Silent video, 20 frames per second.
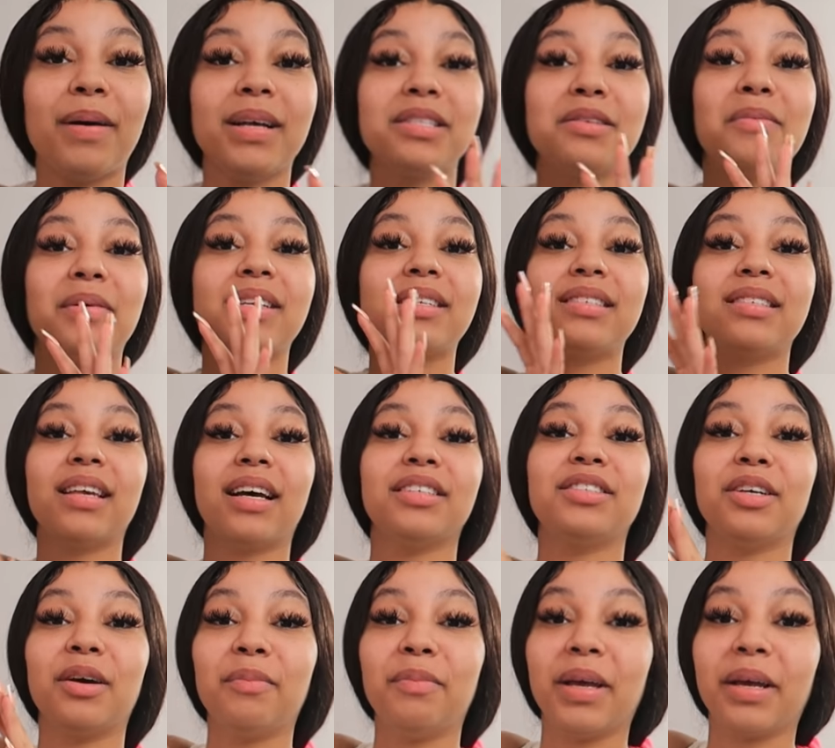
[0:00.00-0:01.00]
about to make such
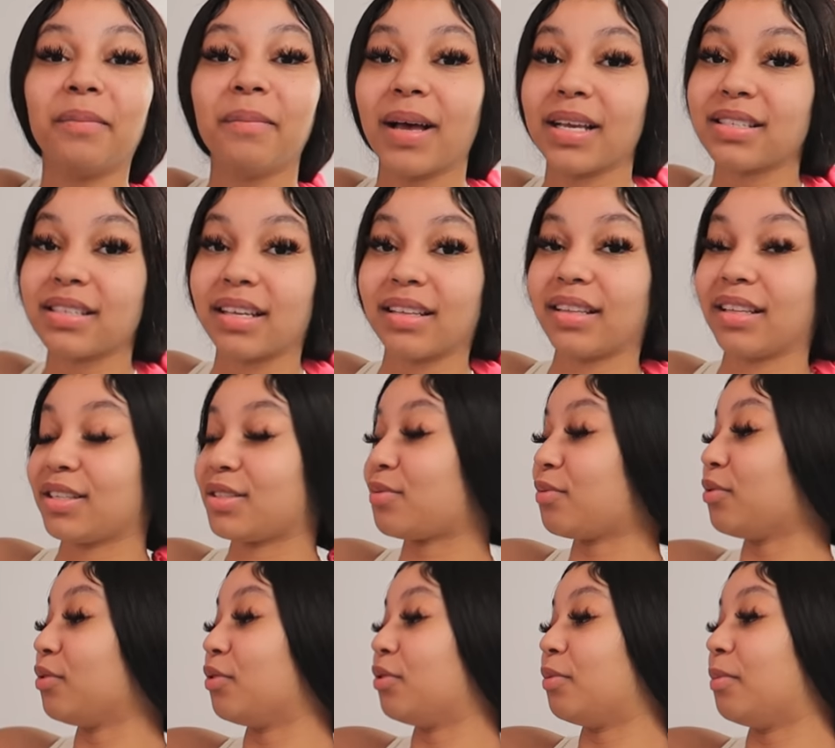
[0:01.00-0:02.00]
a big mess in this
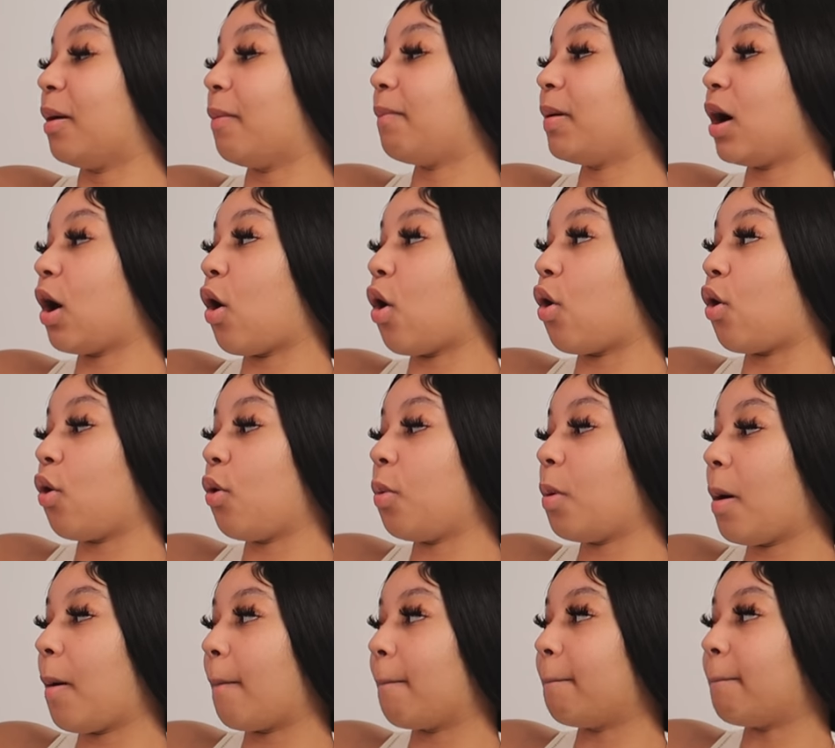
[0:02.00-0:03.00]
room, but
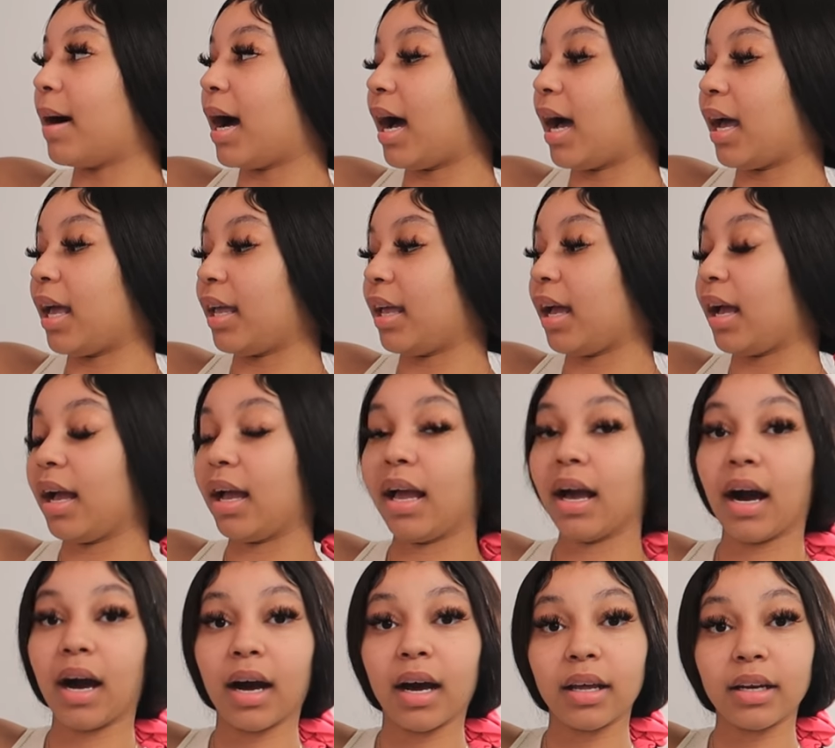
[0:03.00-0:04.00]
oh my
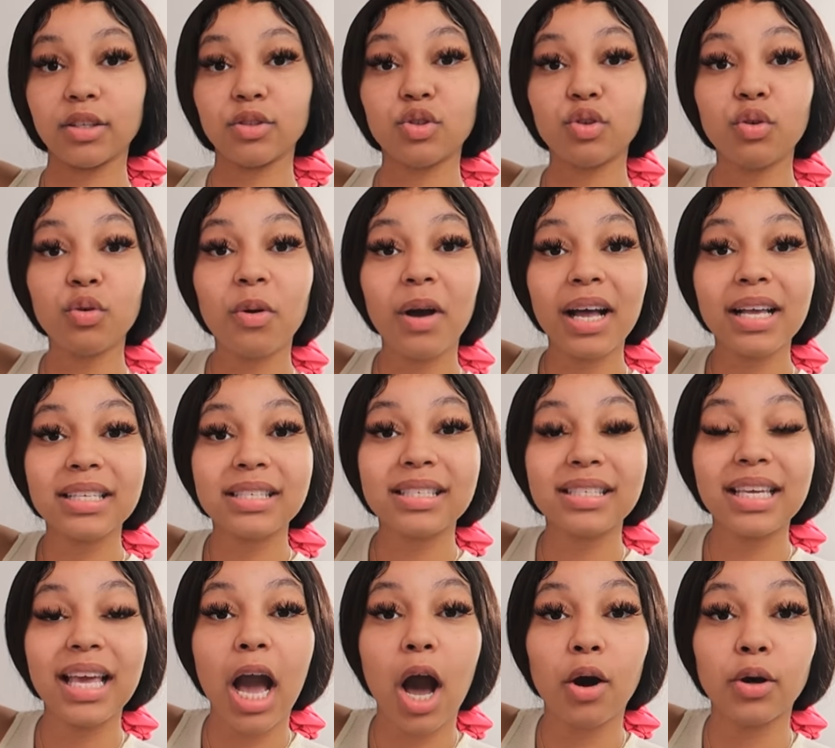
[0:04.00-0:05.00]
god. Do you guys
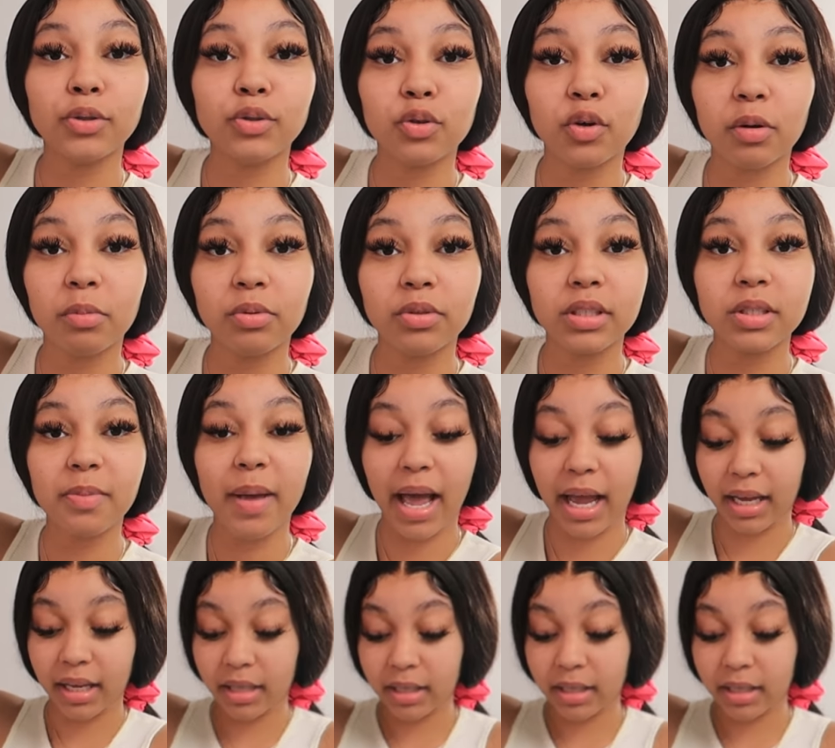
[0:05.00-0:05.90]
see how adorable this bag